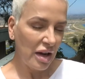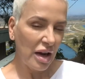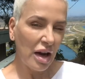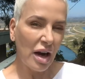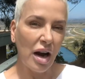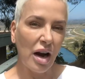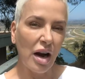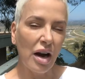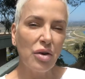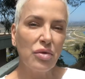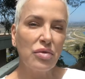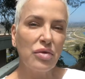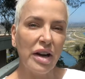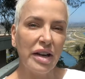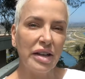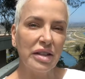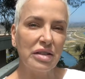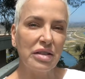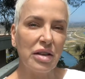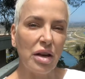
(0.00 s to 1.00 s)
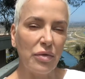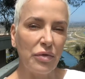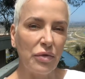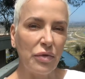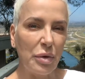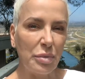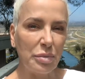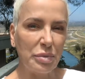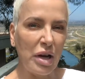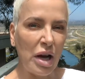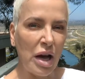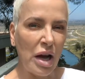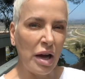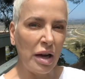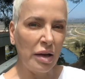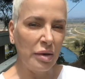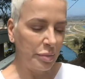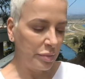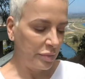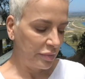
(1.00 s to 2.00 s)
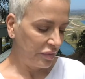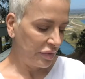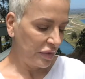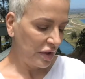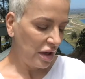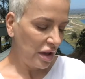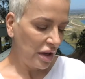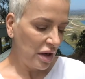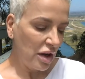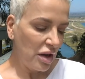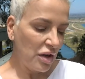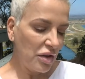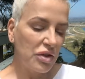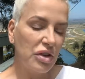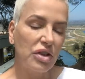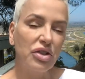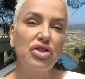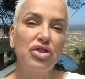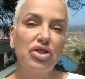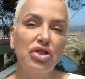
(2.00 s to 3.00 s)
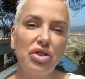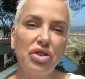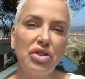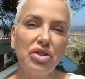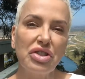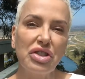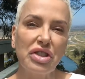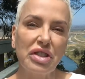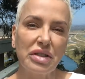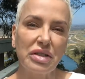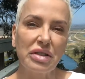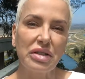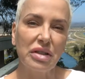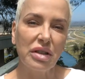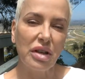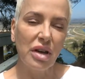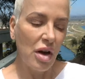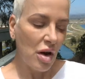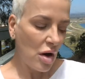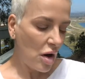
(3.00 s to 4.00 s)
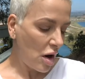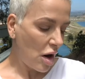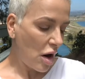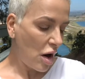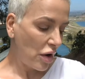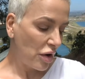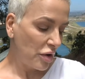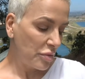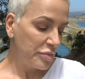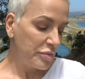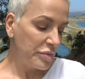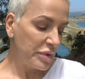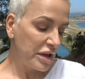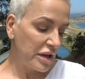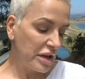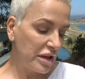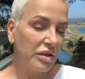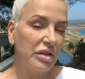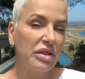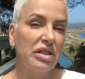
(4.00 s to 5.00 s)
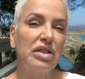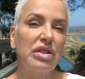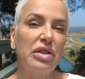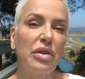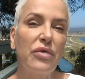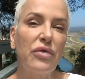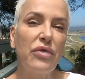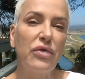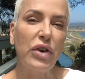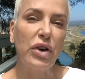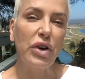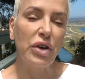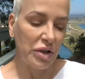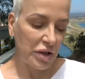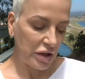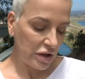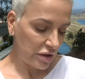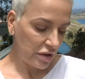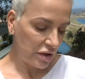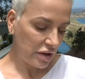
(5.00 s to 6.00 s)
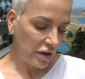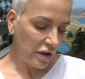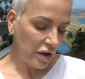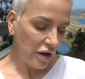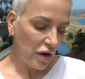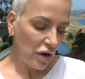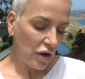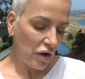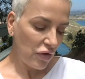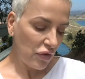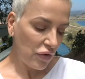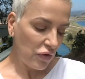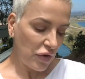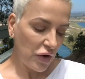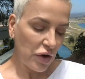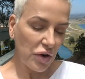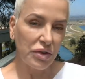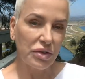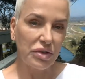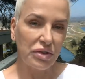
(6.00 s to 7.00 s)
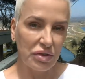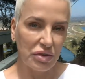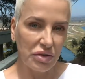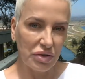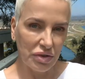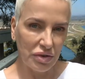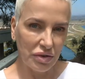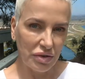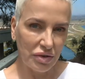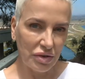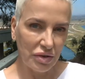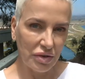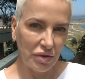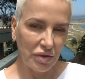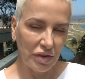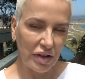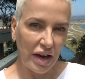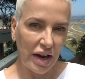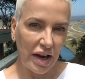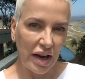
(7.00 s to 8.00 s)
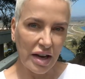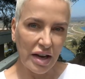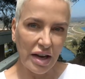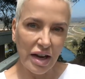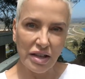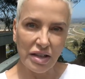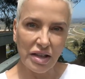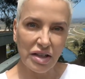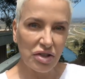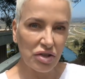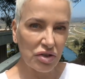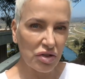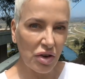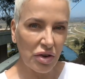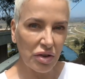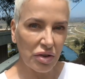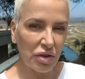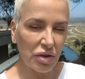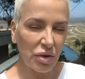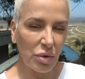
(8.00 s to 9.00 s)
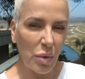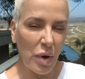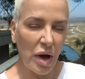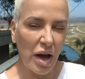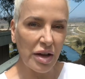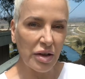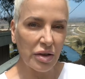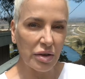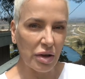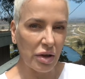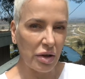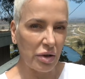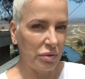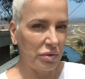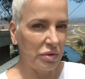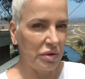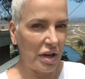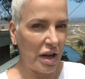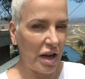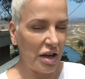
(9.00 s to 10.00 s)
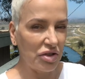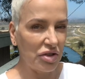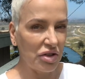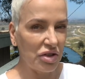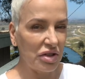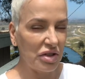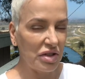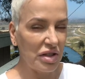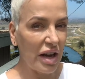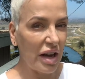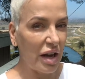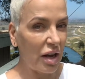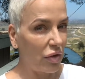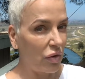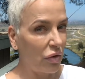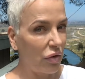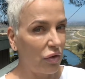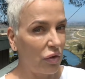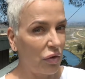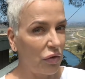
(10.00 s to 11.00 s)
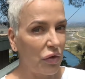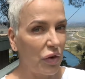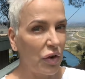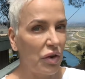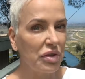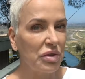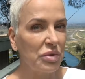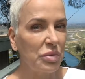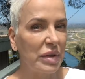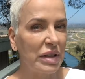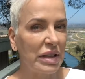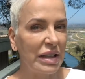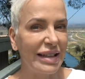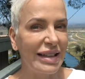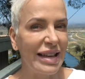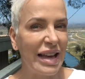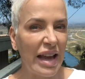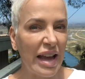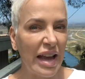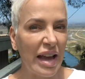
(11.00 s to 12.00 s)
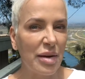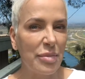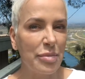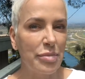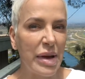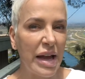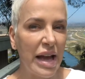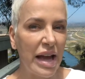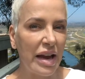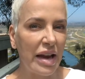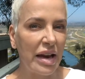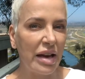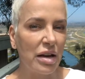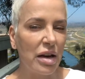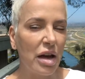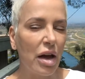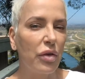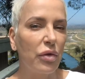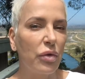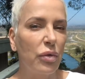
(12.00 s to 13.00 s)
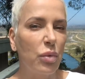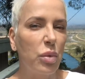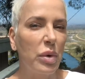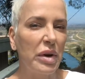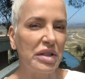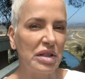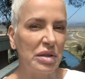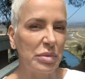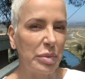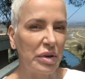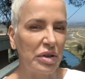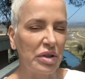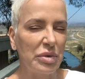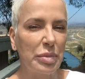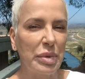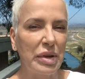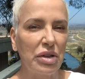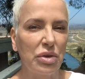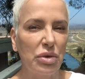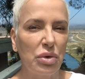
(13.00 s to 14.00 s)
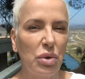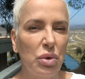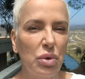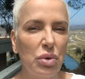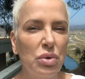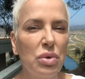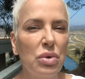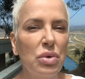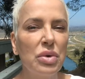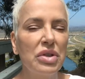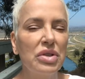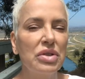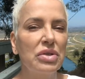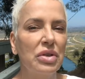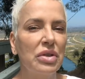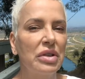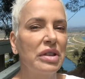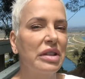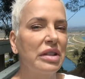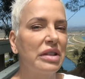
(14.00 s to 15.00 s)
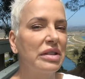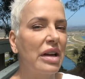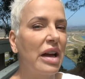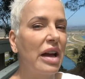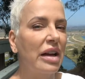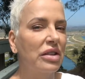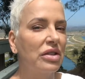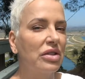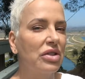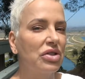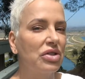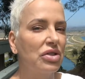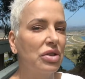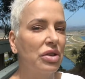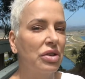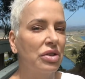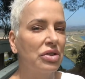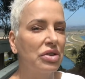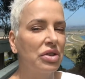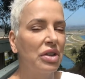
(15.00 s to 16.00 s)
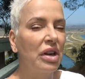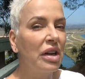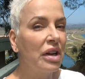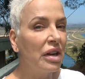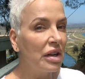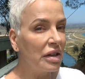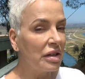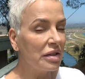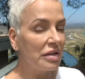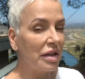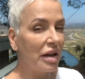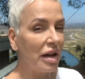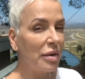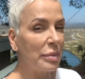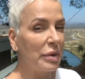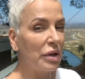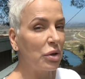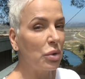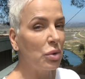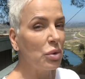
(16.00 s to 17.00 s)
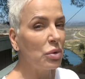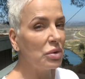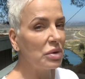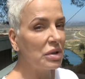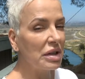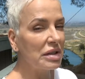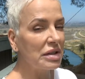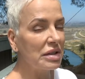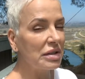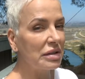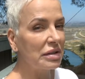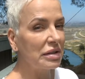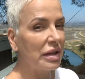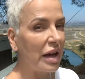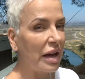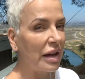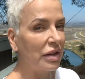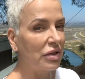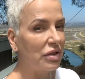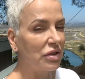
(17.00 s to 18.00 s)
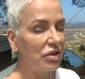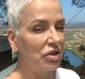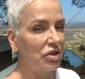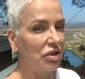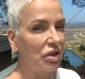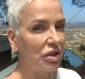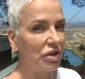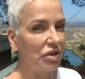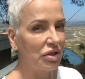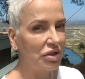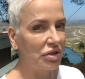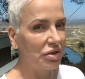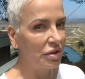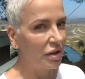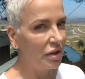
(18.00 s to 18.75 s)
Our rights come from God. The churches are being subverted. First, okay, and this started a while ago, not just now. First with a campaign of whispers, because who is going to attack the church? Tell me, who doesn't like the church?